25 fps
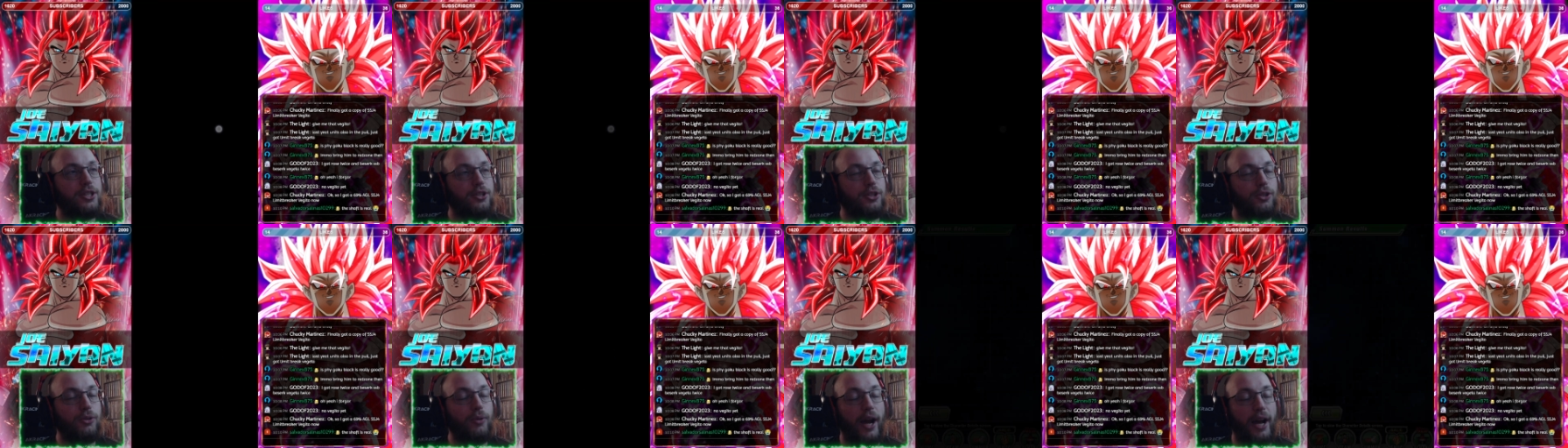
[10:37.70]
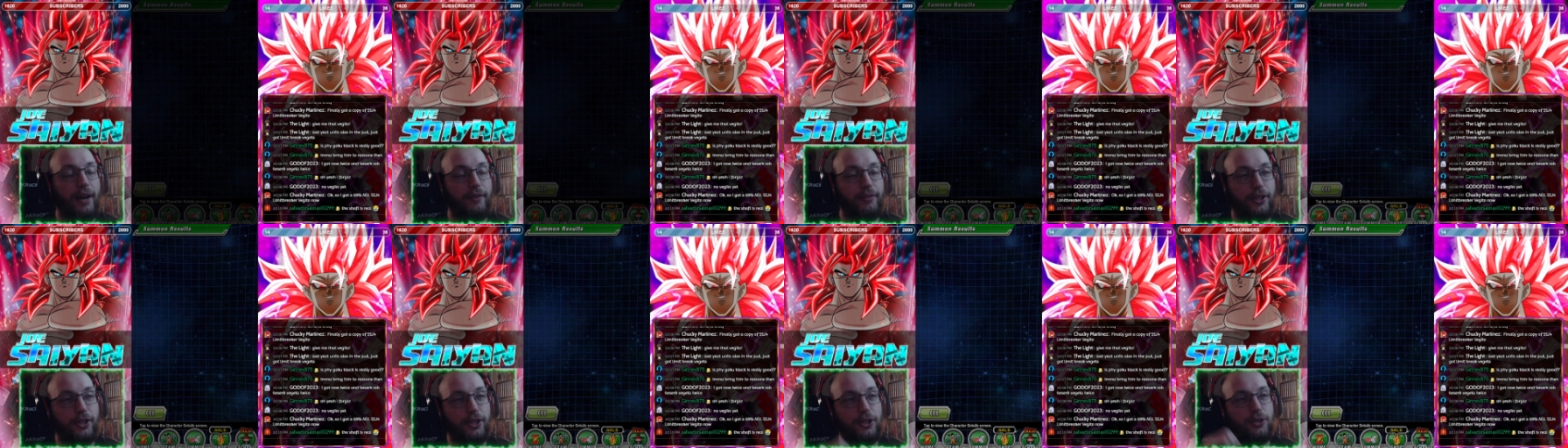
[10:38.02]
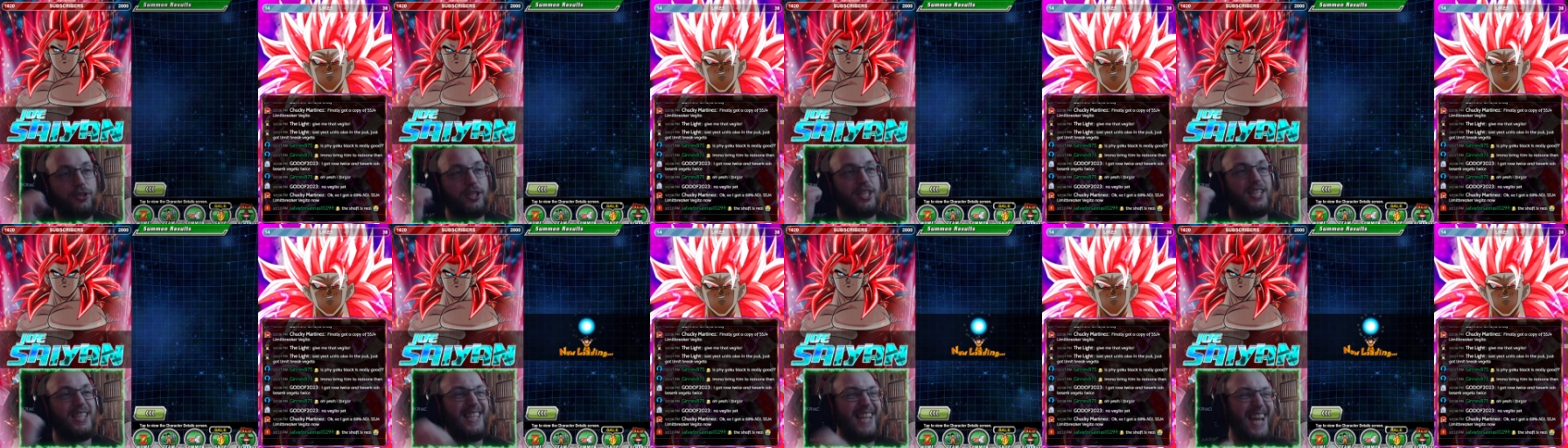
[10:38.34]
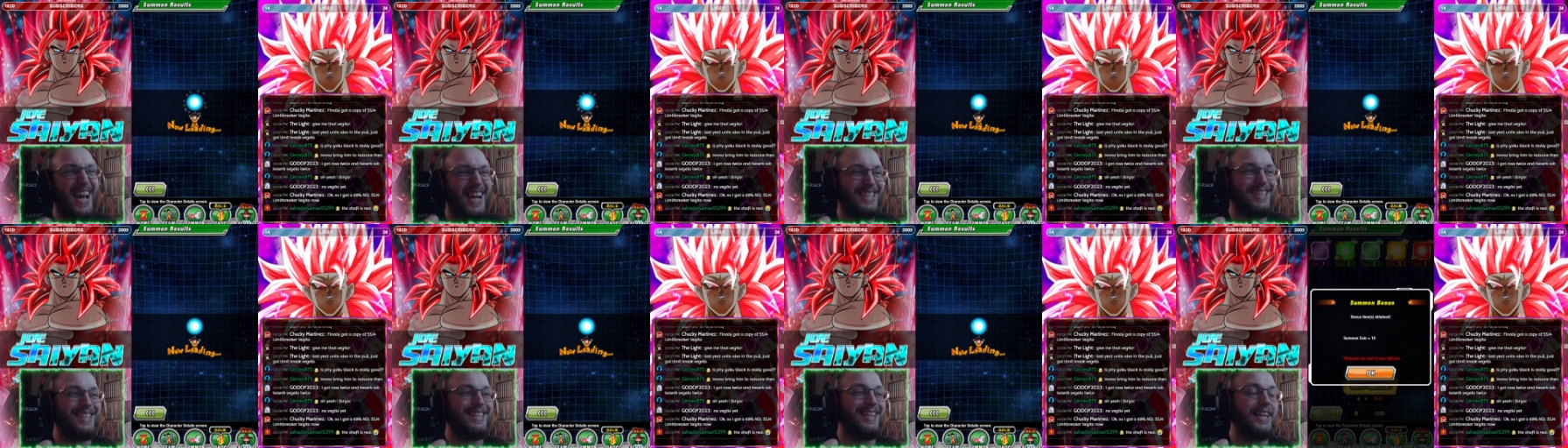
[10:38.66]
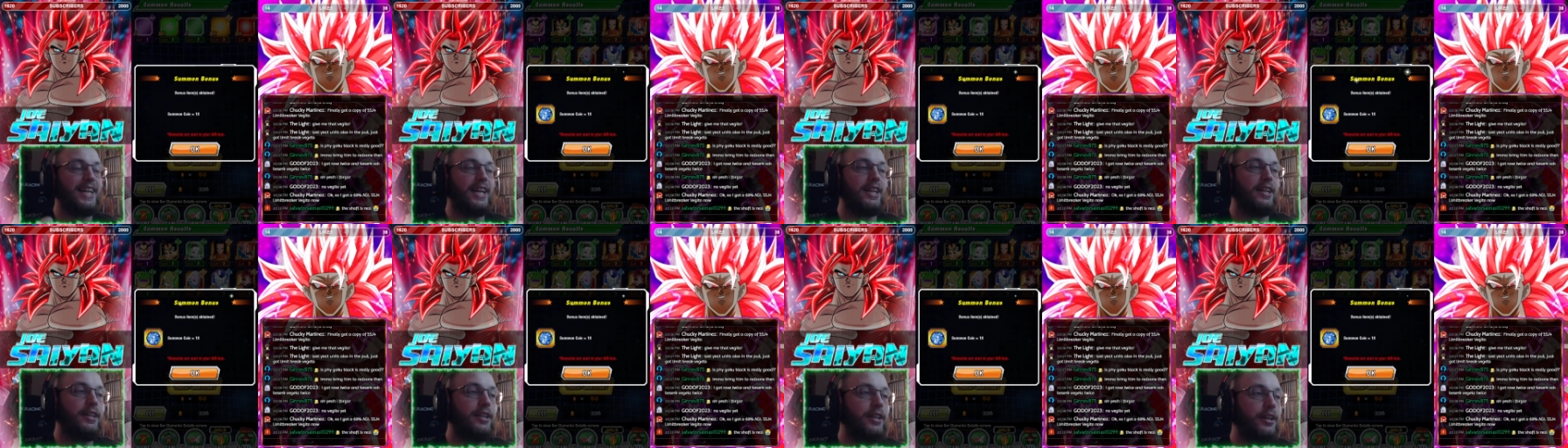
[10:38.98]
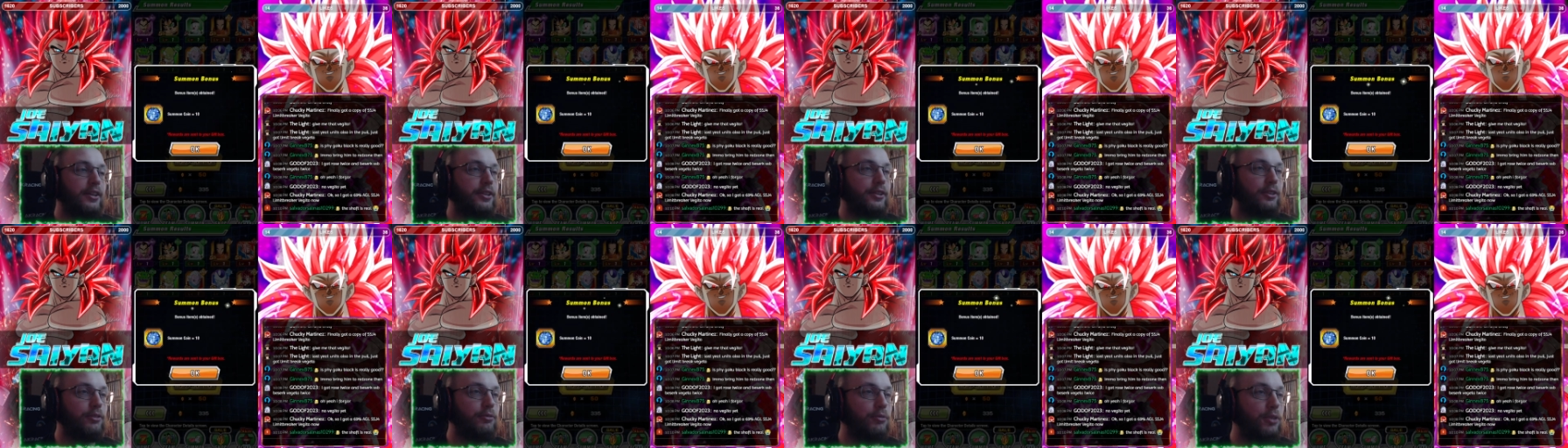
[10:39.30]
do have their uses. Yes, I got
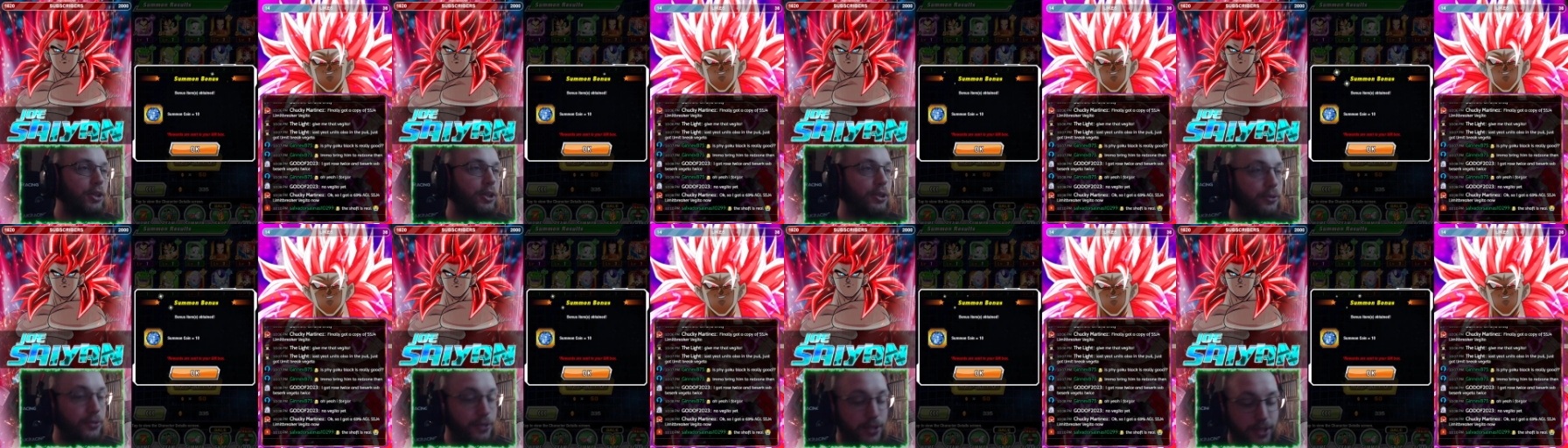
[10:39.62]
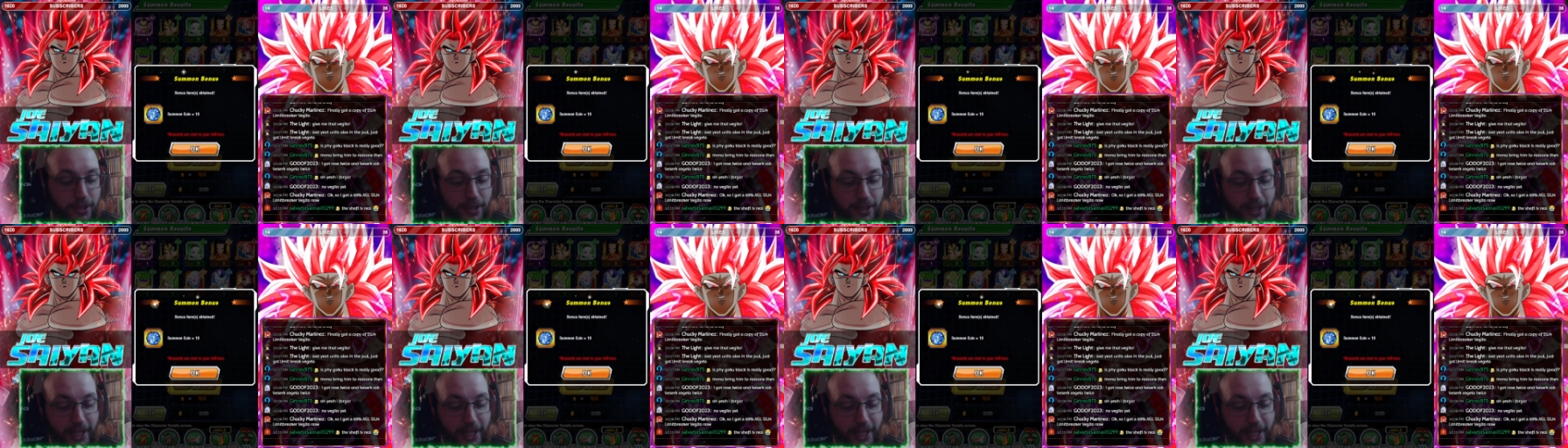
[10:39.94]
another rose.